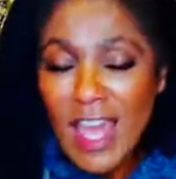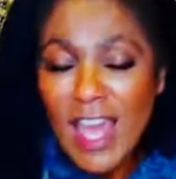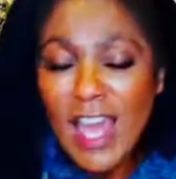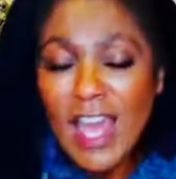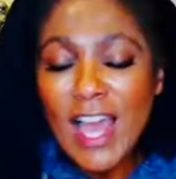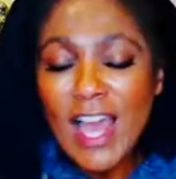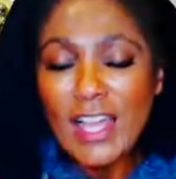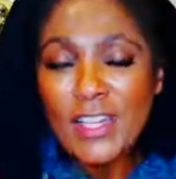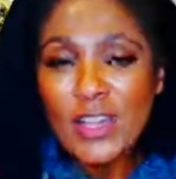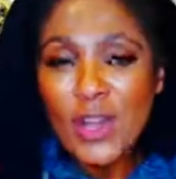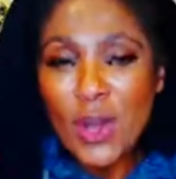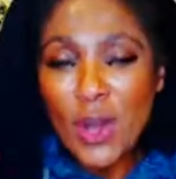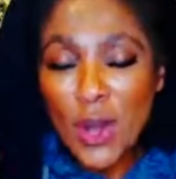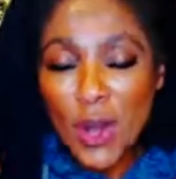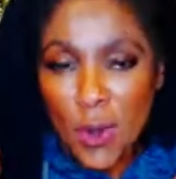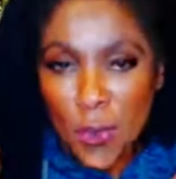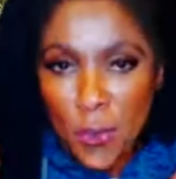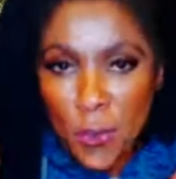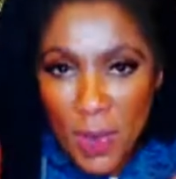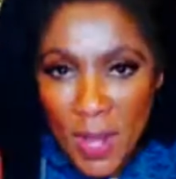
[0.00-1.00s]
and
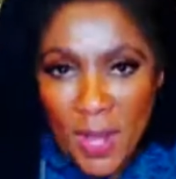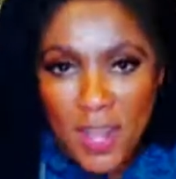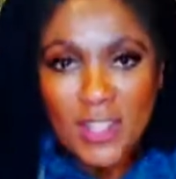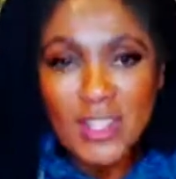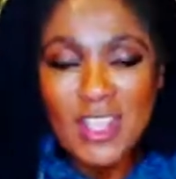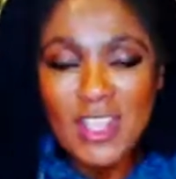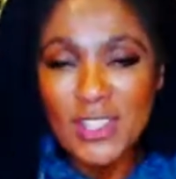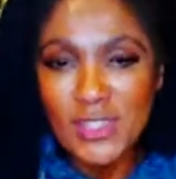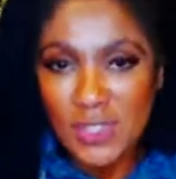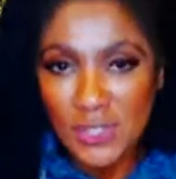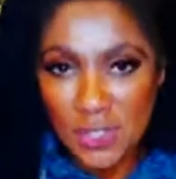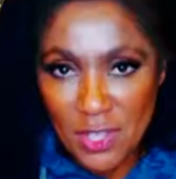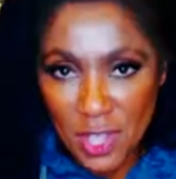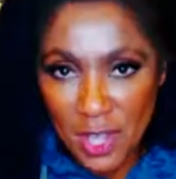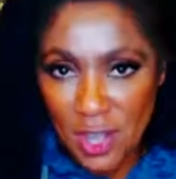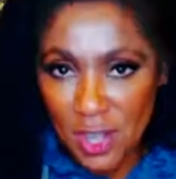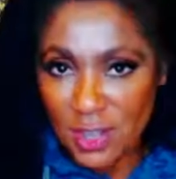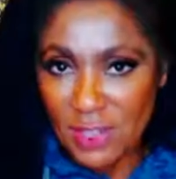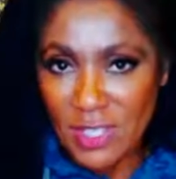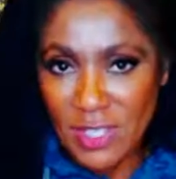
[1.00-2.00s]
well into the
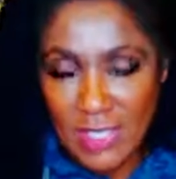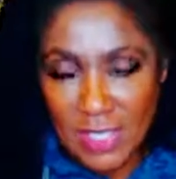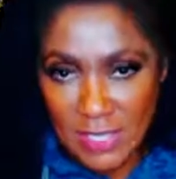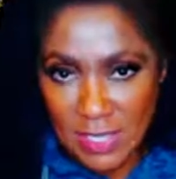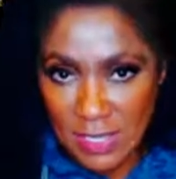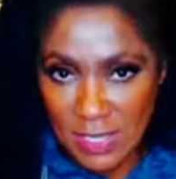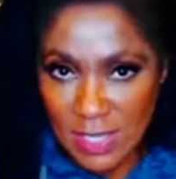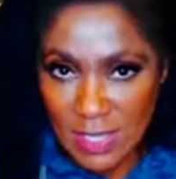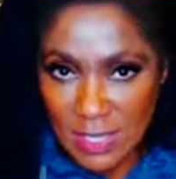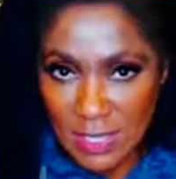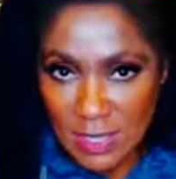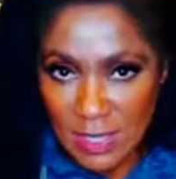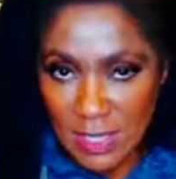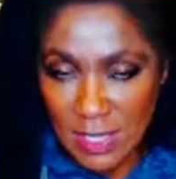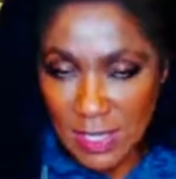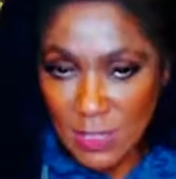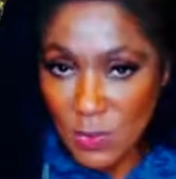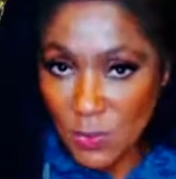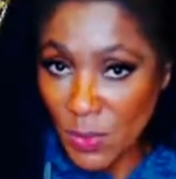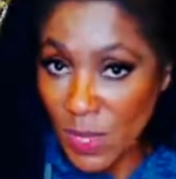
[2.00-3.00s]
holiday season
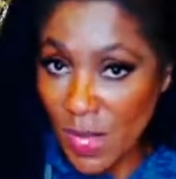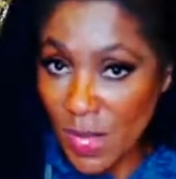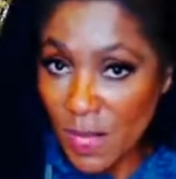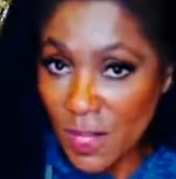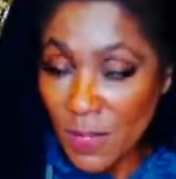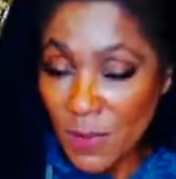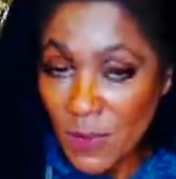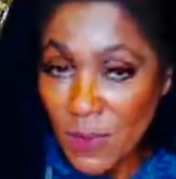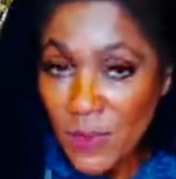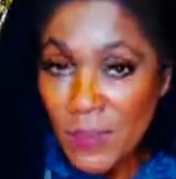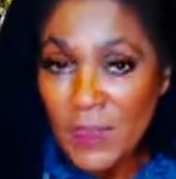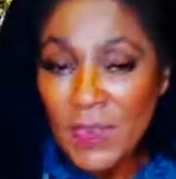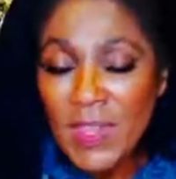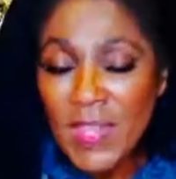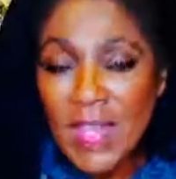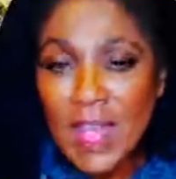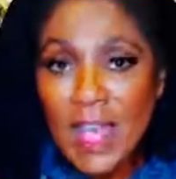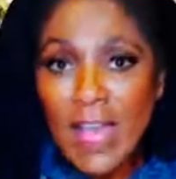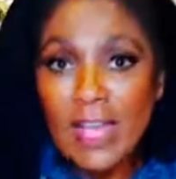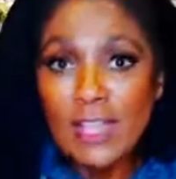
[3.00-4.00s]
as well,
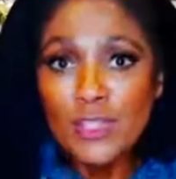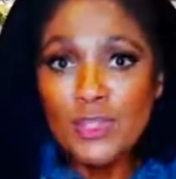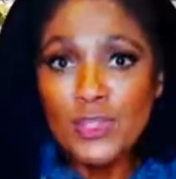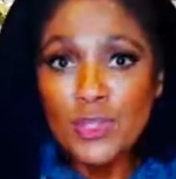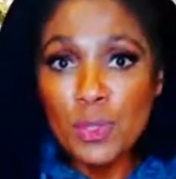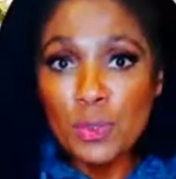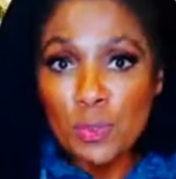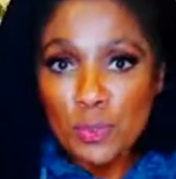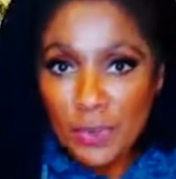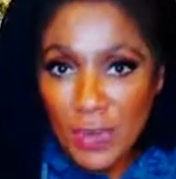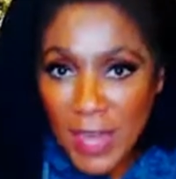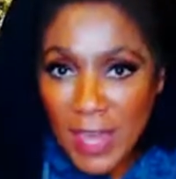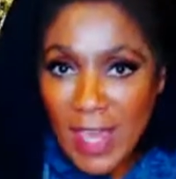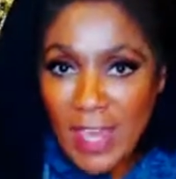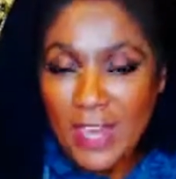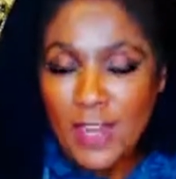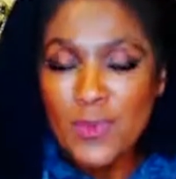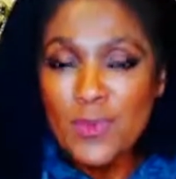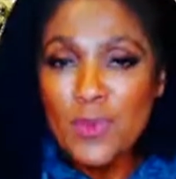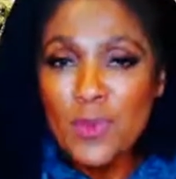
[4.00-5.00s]
and your
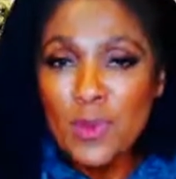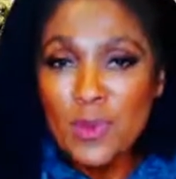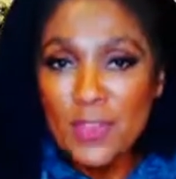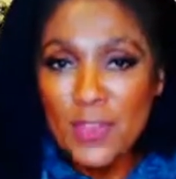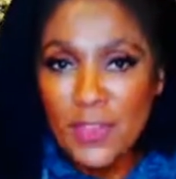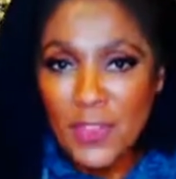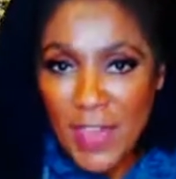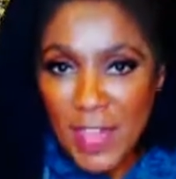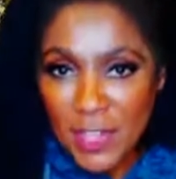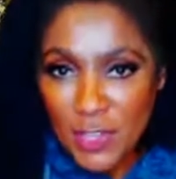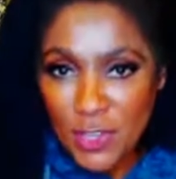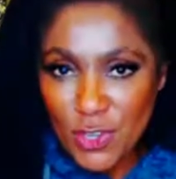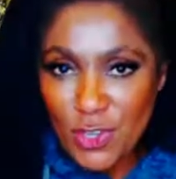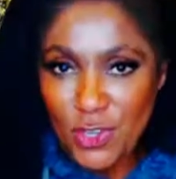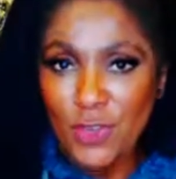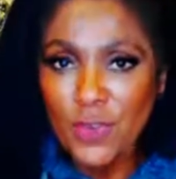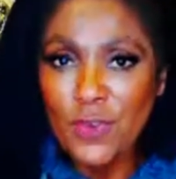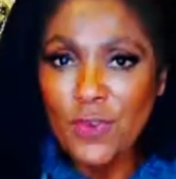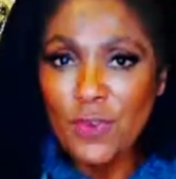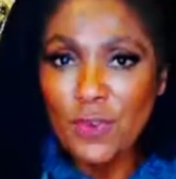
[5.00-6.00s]
brain will thank
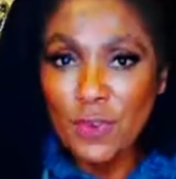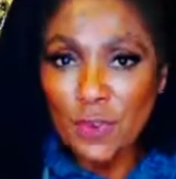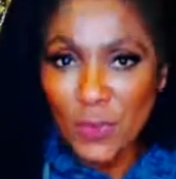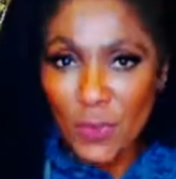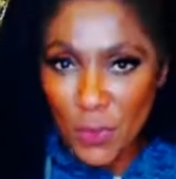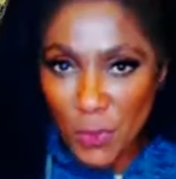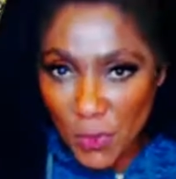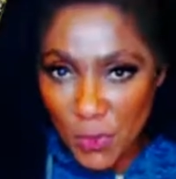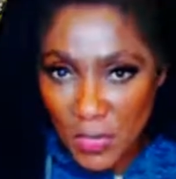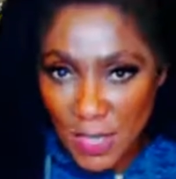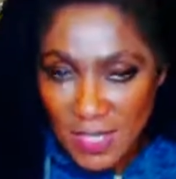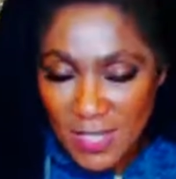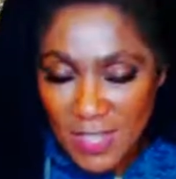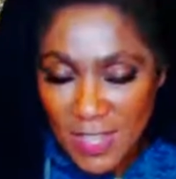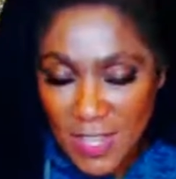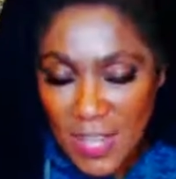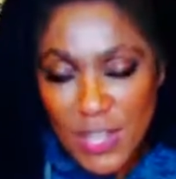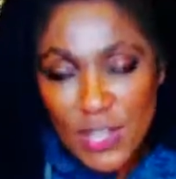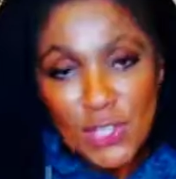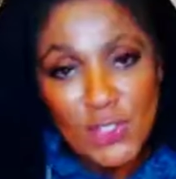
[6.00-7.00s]
you for it.
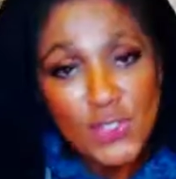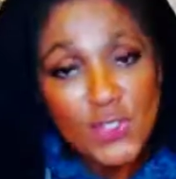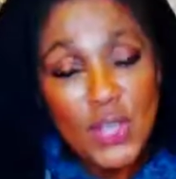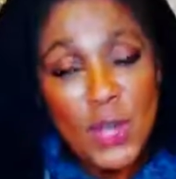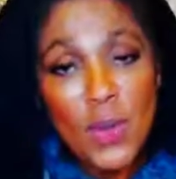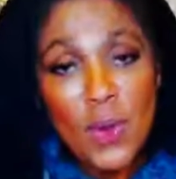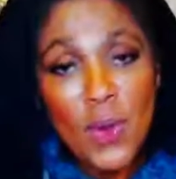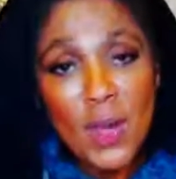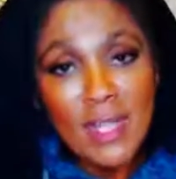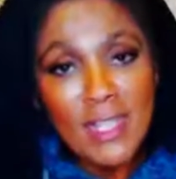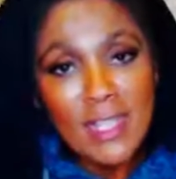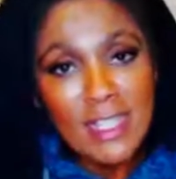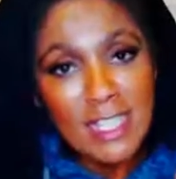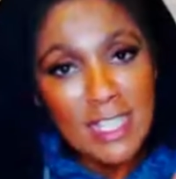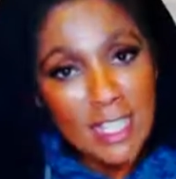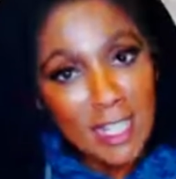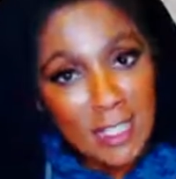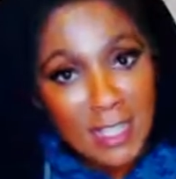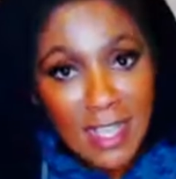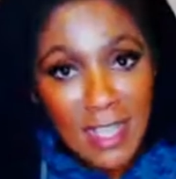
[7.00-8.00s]
So
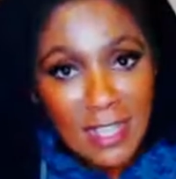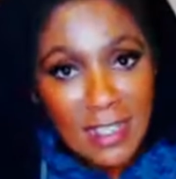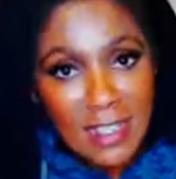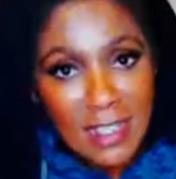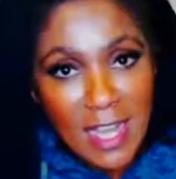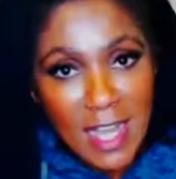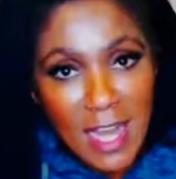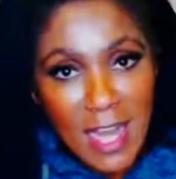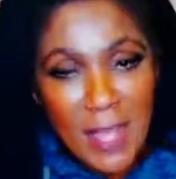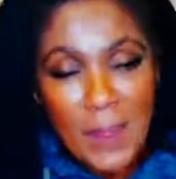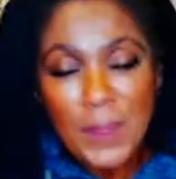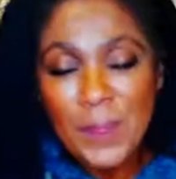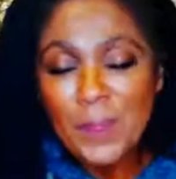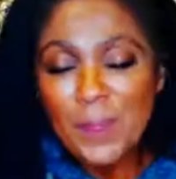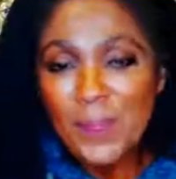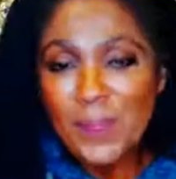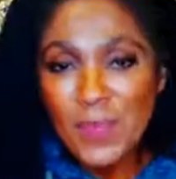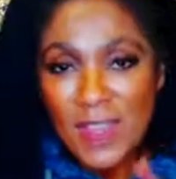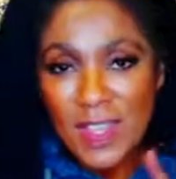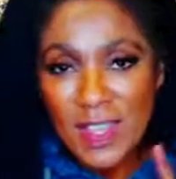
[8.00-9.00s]
until next time,
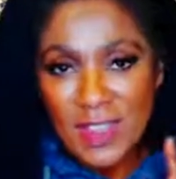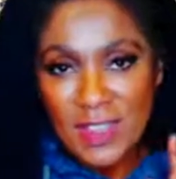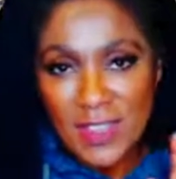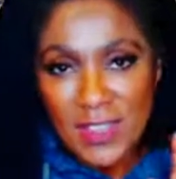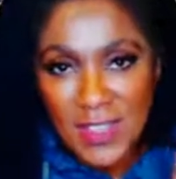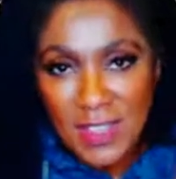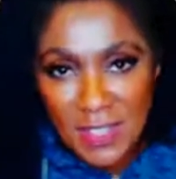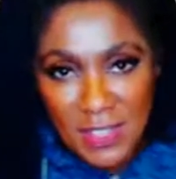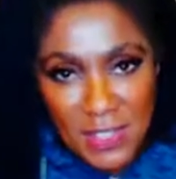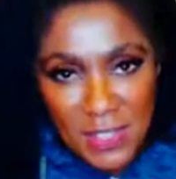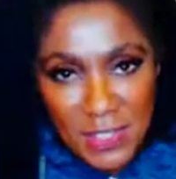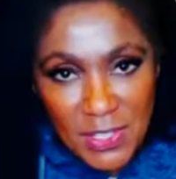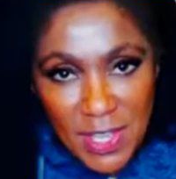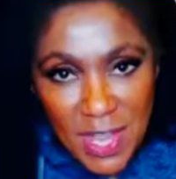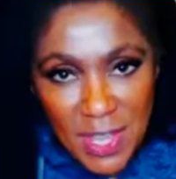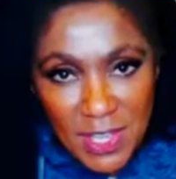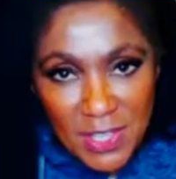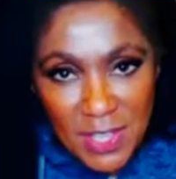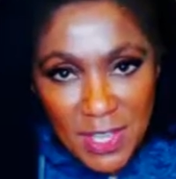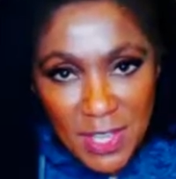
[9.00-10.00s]
this is
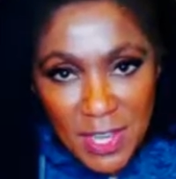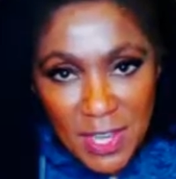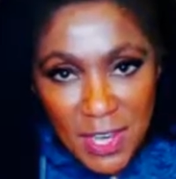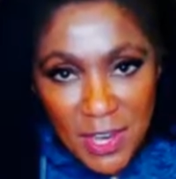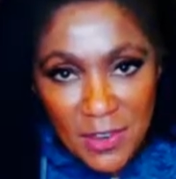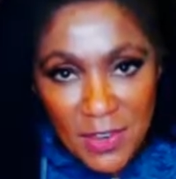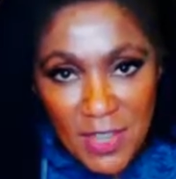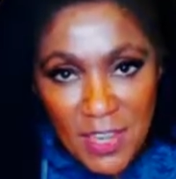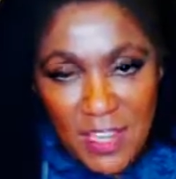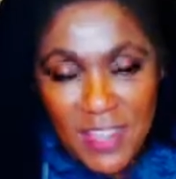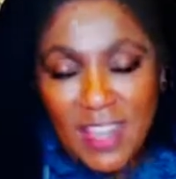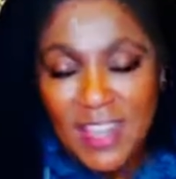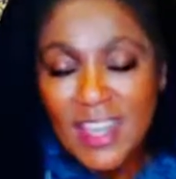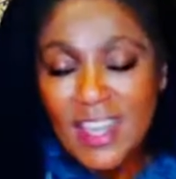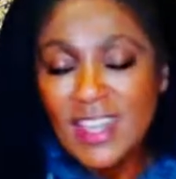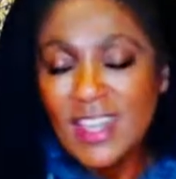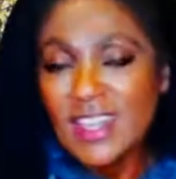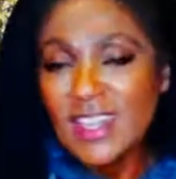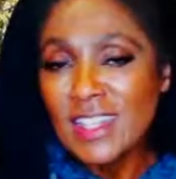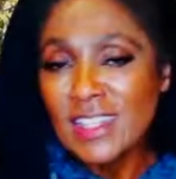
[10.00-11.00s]
Dr. Harry
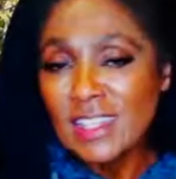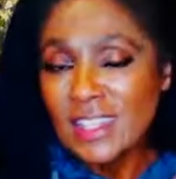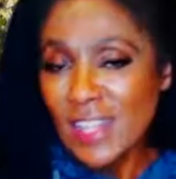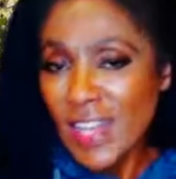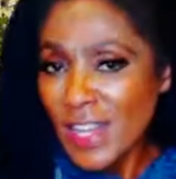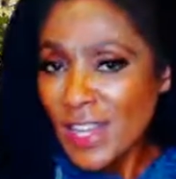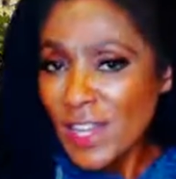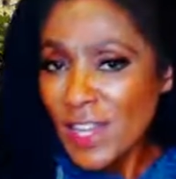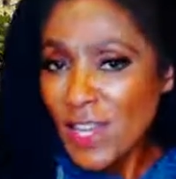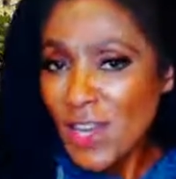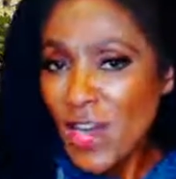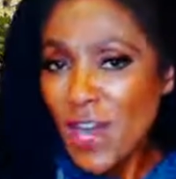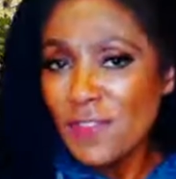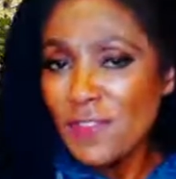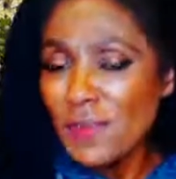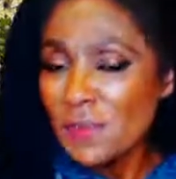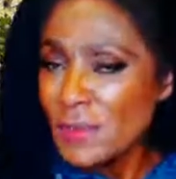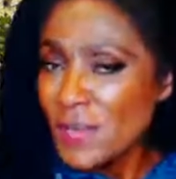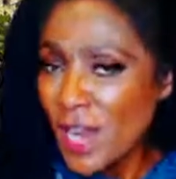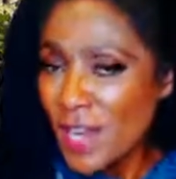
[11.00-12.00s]
signing
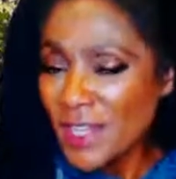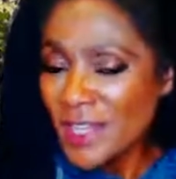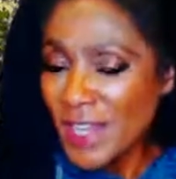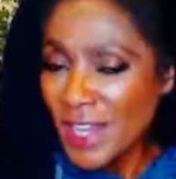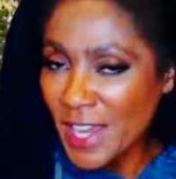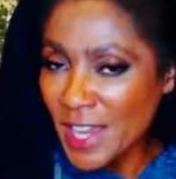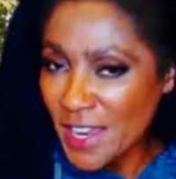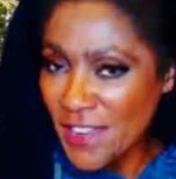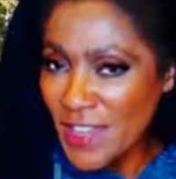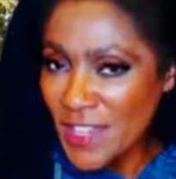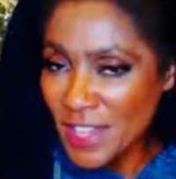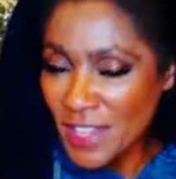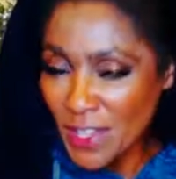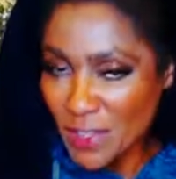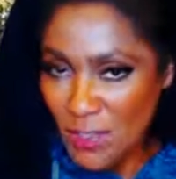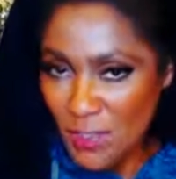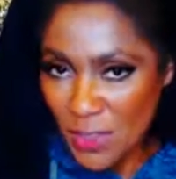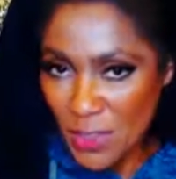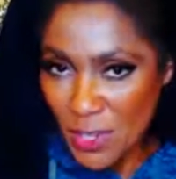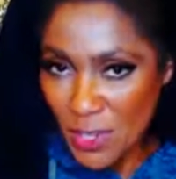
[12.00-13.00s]
off from Dr. Harry's
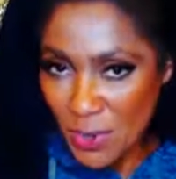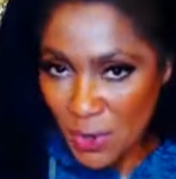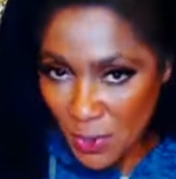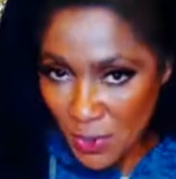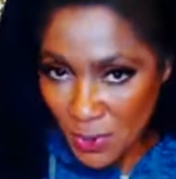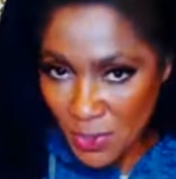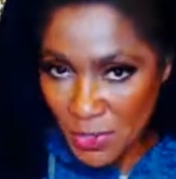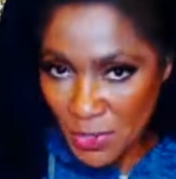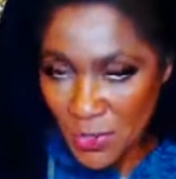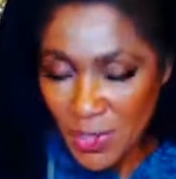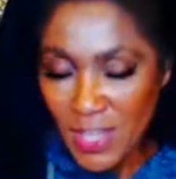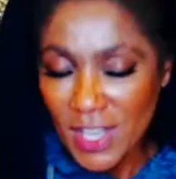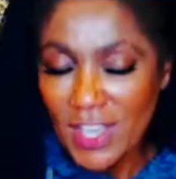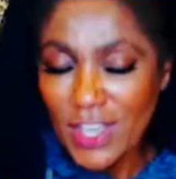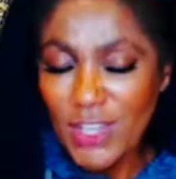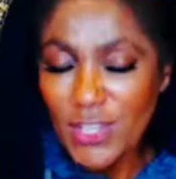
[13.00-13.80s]
Healthy Corner.